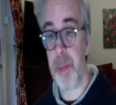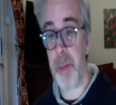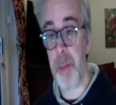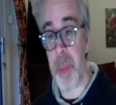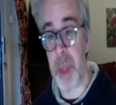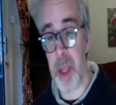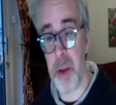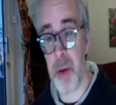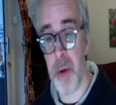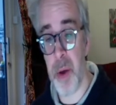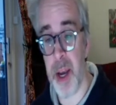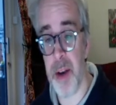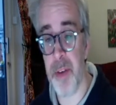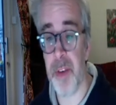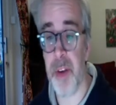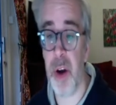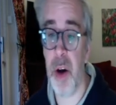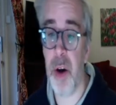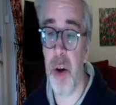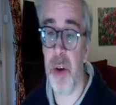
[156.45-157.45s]
You have
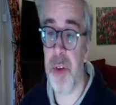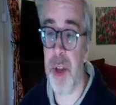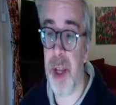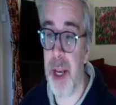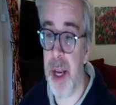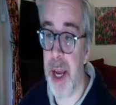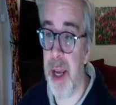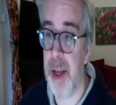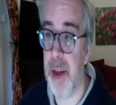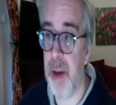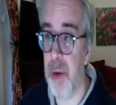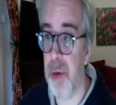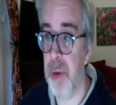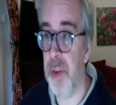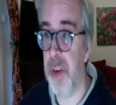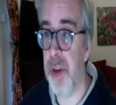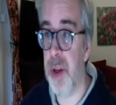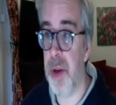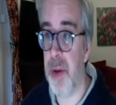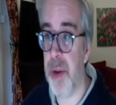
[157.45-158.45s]
to ask an adult
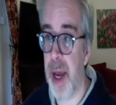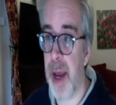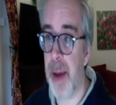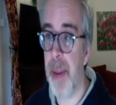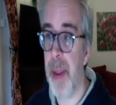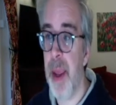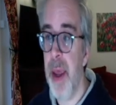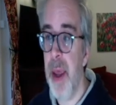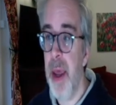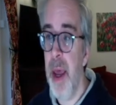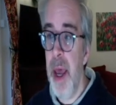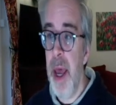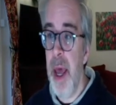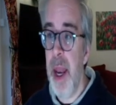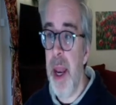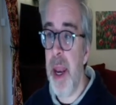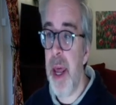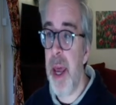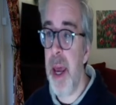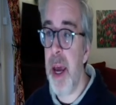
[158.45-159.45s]
to do that.
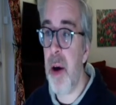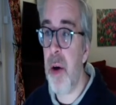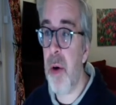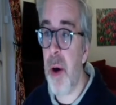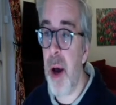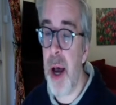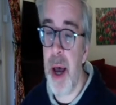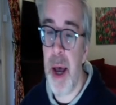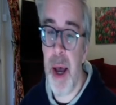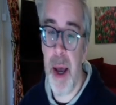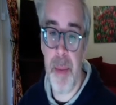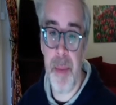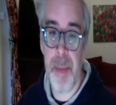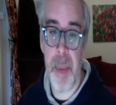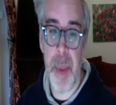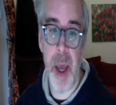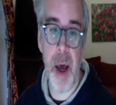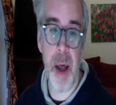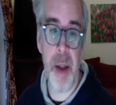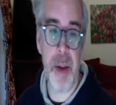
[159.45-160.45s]
Now,
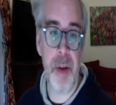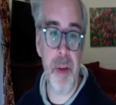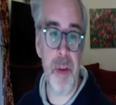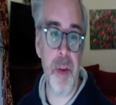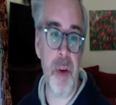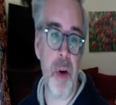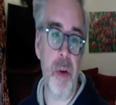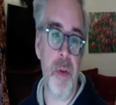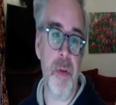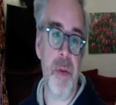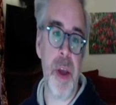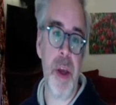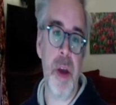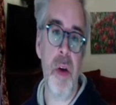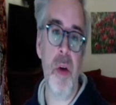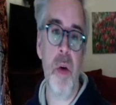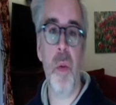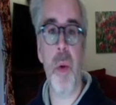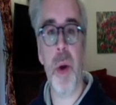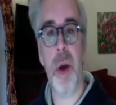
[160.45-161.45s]
others of
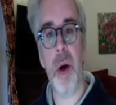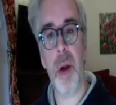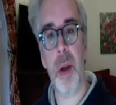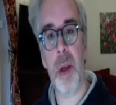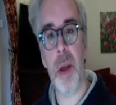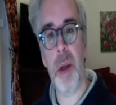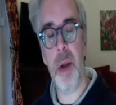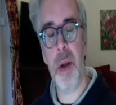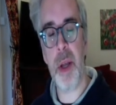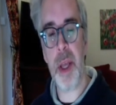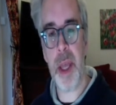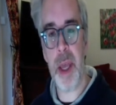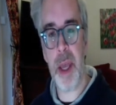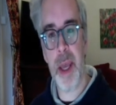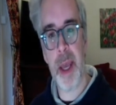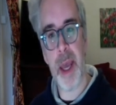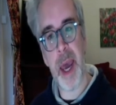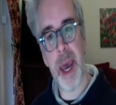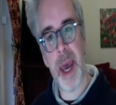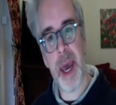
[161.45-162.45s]
you, we are
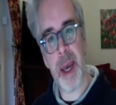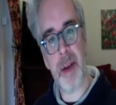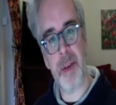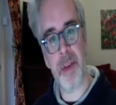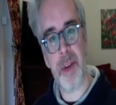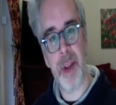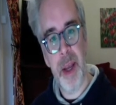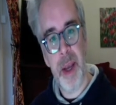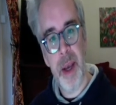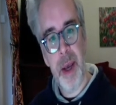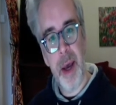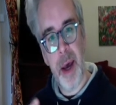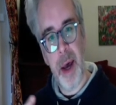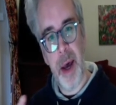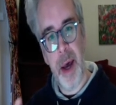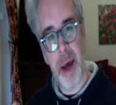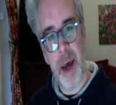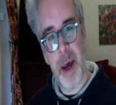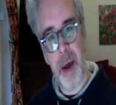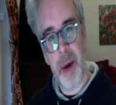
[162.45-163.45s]
looking at,
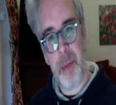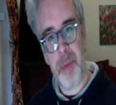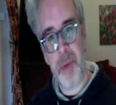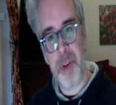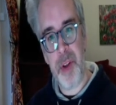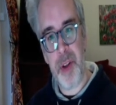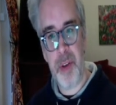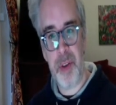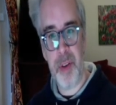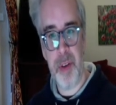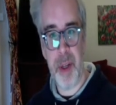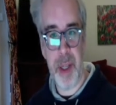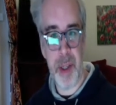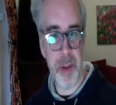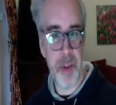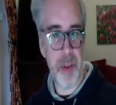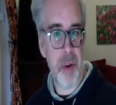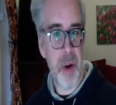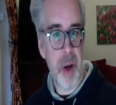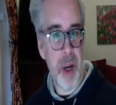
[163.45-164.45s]
so this is another
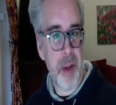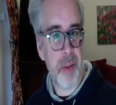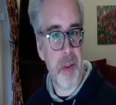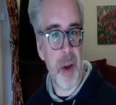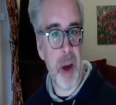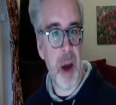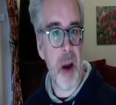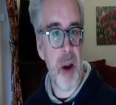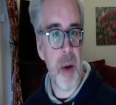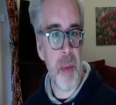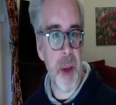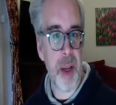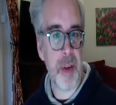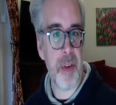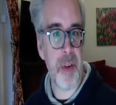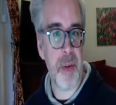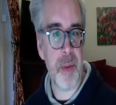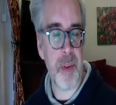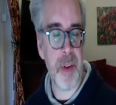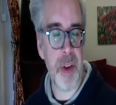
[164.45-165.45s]
science at home
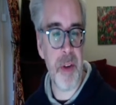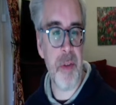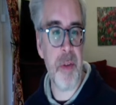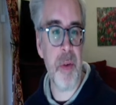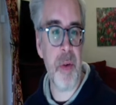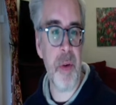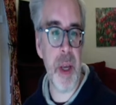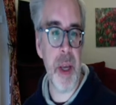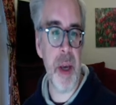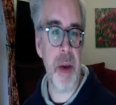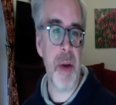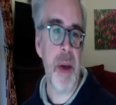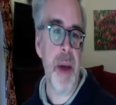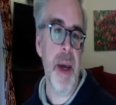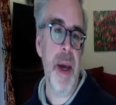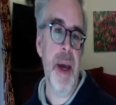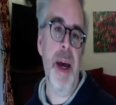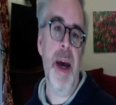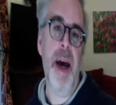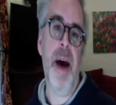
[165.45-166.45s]
activity for you.
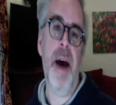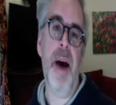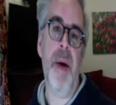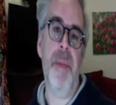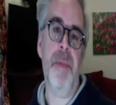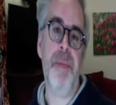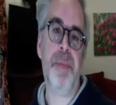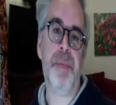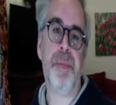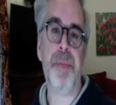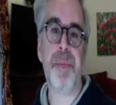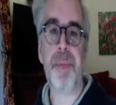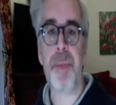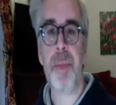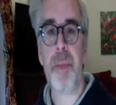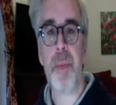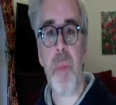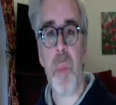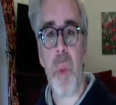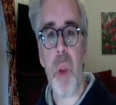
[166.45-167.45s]
And
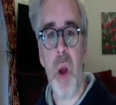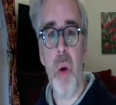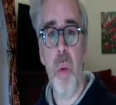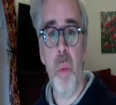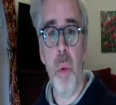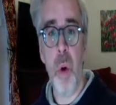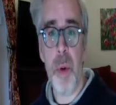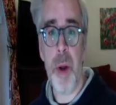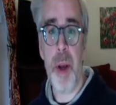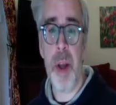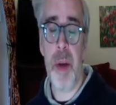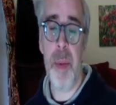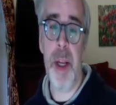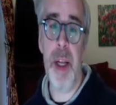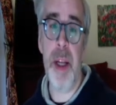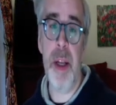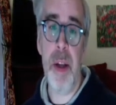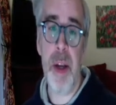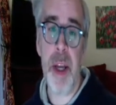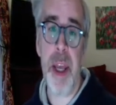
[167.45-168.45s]
what we're going to be
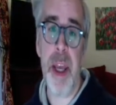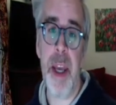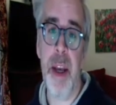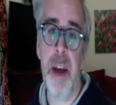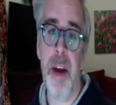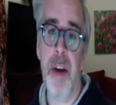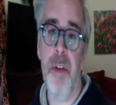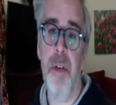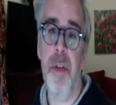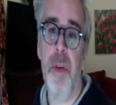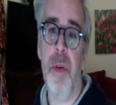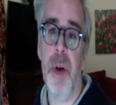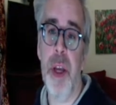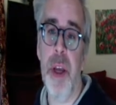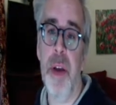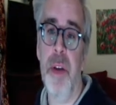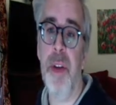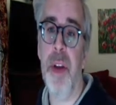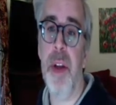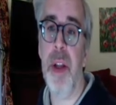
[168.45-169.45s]
looking for
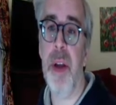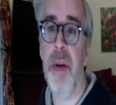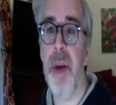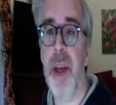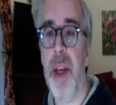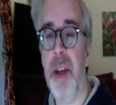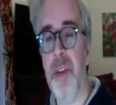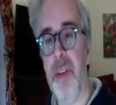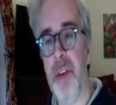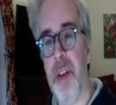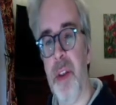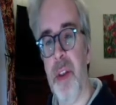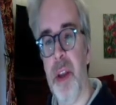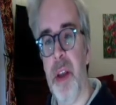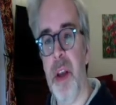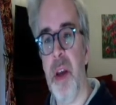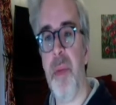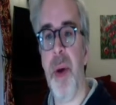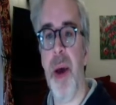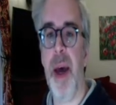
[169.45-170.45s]
you to do is to
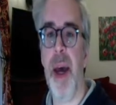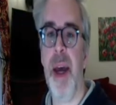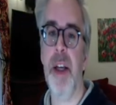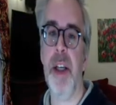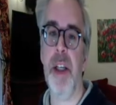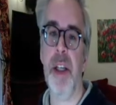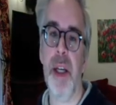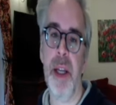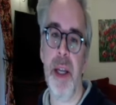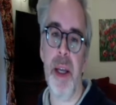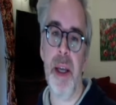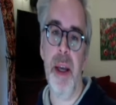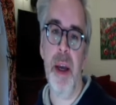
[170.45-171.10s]
think about actually